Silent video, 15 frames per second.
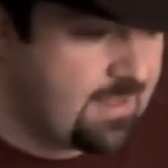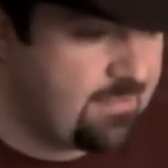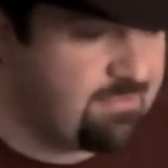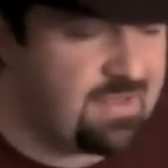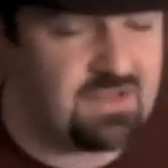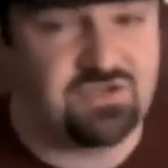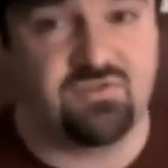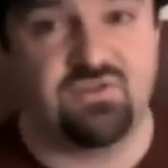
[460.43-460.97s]

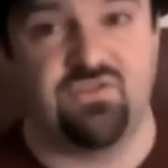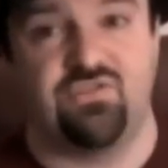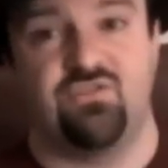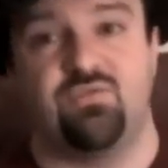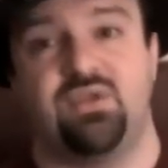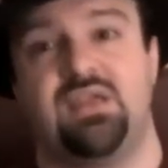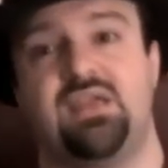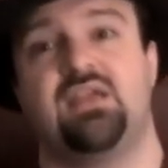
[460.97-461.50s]
And Banjo
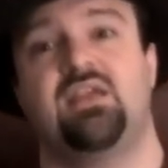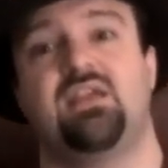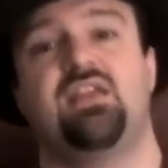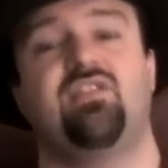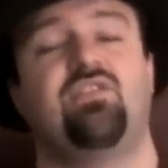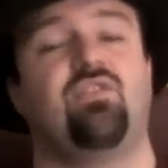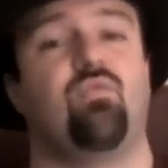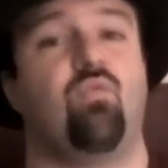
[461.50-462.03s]
Kazooie
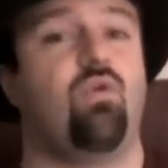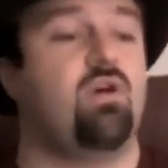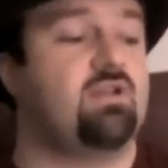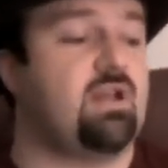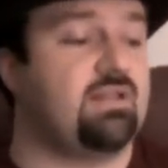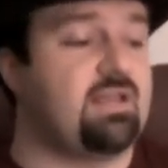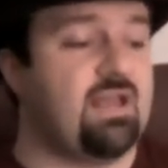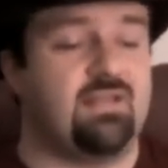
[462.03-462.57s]
is the
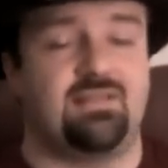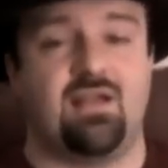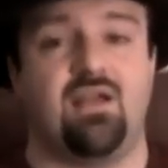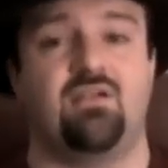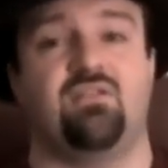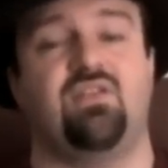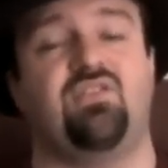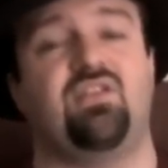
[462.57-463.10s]
one on that
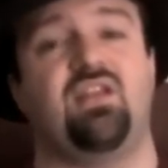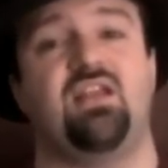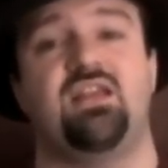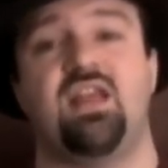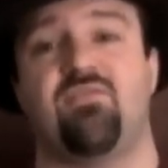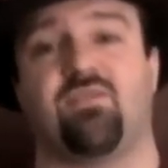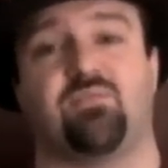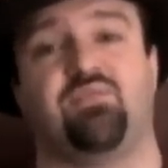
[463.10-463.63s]
entire list that I
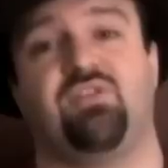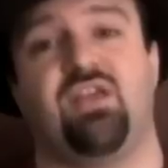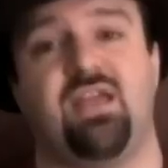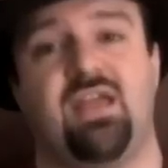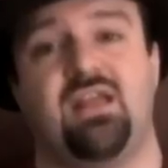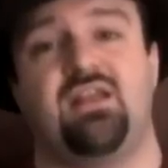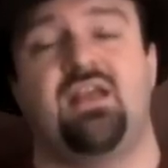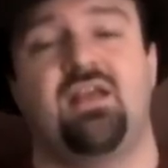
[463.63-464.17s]
never
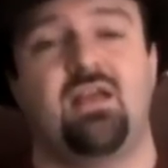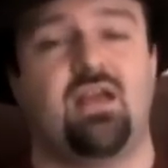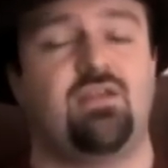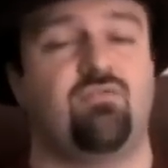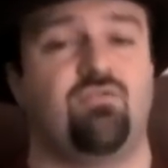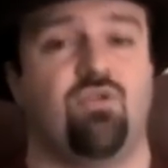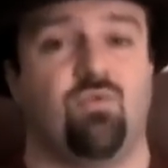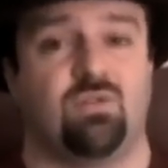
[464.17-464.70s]
played.
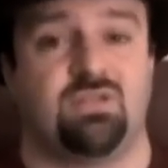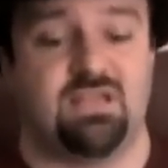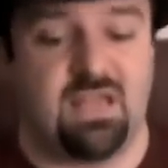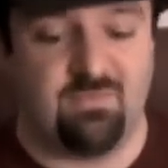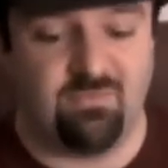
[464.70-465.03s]
I don't know what the